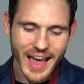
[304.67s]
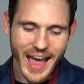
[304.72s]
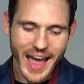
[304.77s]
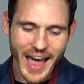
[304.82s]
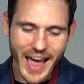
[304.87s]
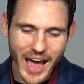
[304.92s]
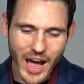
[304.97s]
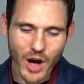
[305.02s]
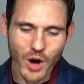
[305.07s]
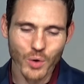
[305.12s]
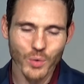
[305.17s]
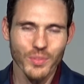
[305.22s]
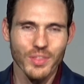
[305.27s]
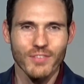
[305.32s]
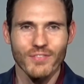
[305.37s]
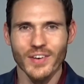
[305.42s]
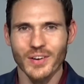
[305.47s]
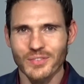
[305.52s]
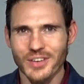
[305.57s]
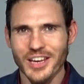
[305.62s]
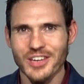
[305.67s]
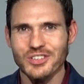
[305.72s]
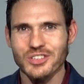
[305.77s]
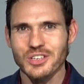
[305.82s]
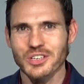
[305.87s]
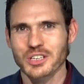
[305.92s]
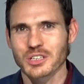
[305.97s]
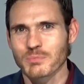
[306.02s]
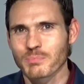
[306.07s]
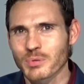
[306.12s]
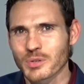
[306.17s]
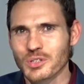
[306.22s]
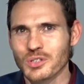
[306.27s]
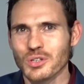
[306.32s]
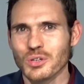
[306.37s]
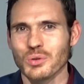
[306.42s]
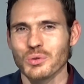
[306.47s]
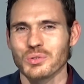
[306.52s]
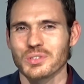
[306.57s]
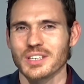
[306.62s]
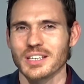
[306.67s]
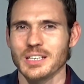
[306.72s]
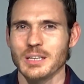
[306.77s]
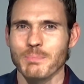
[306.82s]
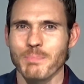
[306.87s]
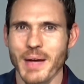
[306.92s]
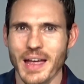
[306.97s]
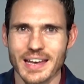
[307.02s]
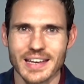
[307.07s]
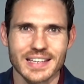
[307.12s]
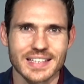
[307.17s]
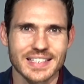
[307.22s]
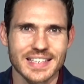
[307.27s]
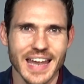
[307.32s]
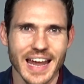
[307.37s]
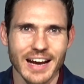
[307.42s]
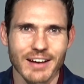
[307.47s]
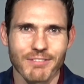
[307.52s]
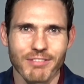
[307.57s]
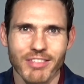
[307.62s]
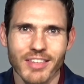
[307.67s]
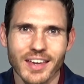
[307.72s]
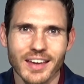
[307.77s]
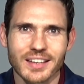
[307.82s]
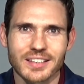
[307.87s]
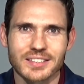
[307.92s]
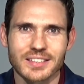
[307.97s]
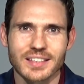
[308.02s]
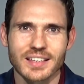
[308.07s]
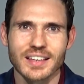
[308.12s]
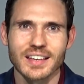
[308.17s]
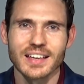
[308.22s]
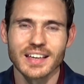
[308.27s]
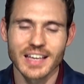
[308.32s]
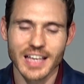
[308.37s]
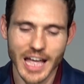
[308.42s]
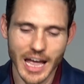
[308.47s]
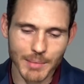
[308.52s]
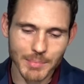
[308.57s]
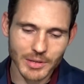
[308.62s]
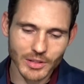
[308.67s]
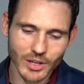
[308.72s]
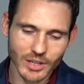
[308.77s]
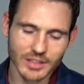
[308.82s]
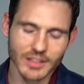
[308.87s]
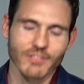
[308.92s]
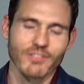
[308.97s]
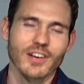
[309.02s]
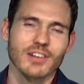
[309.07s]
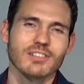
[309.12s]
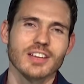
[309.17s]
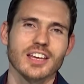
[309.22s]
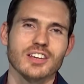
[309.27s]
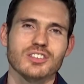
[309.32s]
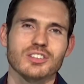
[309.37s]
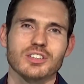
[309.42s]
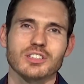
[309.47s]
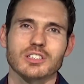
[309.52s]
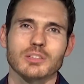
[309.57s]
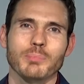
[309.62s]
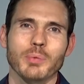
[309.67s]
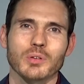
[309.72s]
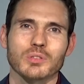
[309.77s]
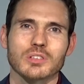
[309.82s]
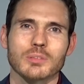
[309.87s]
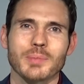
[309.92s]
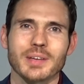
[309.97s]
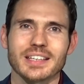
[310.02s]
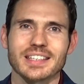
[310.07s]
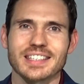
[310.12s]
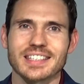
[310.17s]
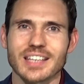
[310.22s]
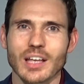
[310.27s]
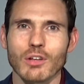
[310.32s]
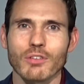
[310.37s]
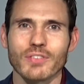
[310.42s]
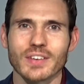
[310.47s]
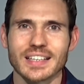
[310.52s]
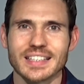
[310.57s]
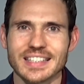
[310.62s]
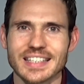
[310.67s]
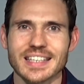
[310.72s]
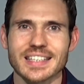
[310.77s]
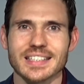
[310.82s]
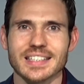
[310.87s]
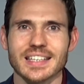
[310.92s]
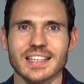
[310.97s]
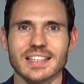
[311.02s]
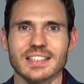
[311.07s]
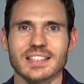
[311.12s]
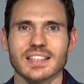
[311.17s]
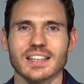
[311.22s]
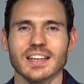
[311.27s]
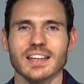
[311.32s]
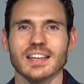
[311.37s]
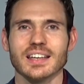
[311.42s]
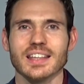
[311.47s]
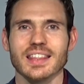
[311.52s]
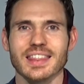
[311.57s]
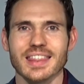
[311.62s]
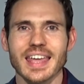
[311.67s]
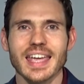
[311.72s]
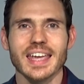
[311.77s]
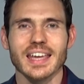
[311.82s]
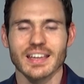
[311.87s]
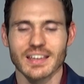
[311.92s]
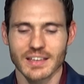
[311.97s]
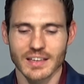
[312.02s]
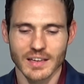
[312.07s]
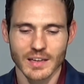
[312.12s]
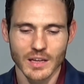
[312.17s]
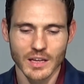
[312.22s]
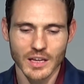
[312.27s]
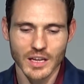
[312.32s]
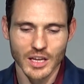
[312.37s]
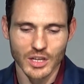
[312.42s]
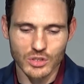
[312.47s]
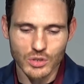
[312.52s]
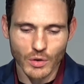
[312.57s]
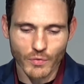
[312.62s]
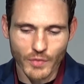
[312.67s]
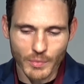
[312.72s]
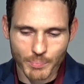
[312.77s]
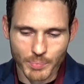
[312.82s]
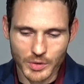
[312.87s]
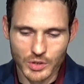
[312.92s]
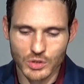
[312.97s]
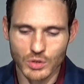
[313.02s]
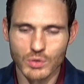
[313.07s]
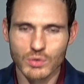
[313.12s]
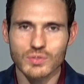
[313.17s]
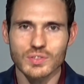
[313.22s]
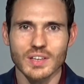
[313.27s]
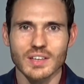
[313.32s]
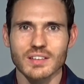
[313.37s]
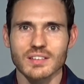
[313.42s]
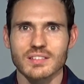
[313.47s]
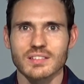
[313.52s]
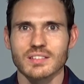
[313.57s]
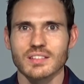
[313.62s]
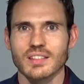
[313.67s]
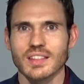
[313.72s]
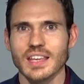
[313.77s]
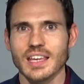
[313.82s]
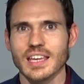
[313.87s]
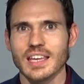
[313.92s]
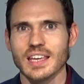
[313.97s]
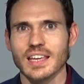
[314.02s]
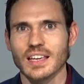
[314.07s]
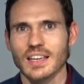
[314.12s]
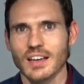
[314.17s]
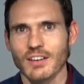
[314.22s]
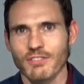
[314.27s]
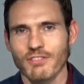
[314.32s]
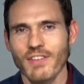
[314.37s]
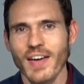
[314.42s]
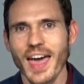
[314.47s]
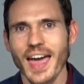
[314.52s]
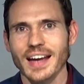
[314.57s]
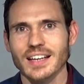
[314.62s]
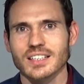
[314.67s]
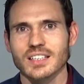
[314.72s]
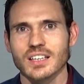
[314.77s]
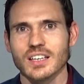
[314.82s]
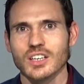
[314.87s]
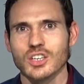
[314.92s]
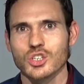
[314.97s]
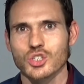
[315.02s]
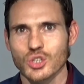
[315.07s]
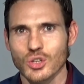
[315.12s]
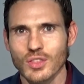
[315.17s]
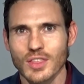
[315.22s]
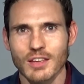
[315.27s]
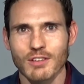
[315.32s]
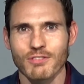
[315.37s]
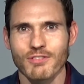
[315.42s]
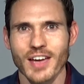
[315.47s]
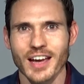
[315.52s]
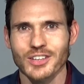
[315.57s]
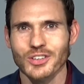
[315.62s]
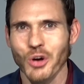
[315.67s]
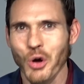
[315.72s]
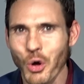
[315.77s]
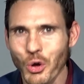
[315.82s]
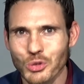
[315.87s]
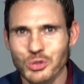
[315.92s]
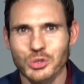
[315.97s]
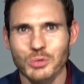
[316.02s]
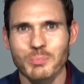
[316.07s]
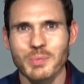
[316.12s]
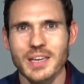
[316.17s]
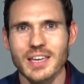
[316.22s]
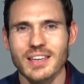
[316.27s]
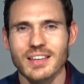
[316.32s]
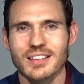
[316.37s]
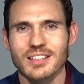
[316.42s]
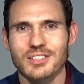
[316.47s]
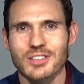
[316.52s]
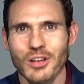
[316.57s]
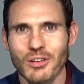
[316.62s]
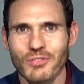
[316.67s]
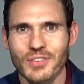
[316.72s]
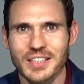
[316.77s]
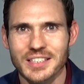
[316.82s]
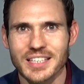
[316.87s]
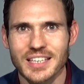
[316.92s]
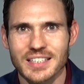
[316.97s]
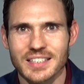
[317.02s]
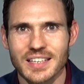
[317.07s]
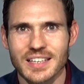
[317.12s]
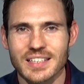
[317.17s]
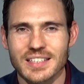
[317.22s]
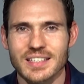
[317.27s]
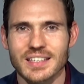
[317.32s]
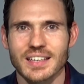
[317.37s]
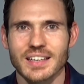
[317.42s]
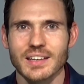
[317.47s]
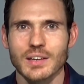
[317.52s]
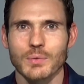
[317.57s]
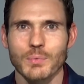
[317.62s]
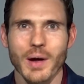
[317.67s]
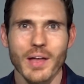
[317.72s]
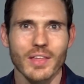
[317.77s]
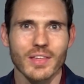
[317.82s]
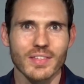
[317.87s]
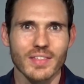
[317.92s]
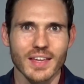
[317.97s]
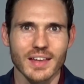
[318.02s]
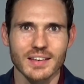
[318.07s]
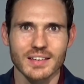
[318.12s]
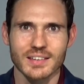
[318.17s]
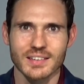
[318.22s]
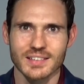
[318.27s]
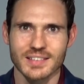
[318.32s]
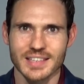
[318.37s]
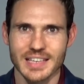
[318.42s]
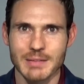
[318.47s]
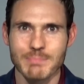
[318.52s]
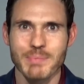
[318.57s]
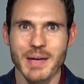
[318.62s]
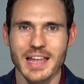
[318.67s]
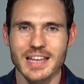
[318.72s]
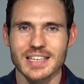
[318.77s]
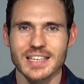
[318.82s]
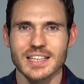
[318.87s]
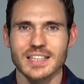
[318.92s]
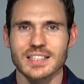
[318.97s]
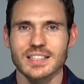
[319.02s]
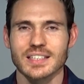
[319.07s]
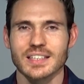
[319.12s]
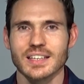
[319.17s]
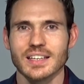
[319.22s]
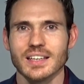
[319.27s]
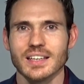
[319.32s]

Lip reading: how the foundation could produce a dependent stack of things. I mean, look, the foundation is supposed to be a self-existent thing. And so if it produces the effect, shouldn't the effect also be self-existent rather than dependent?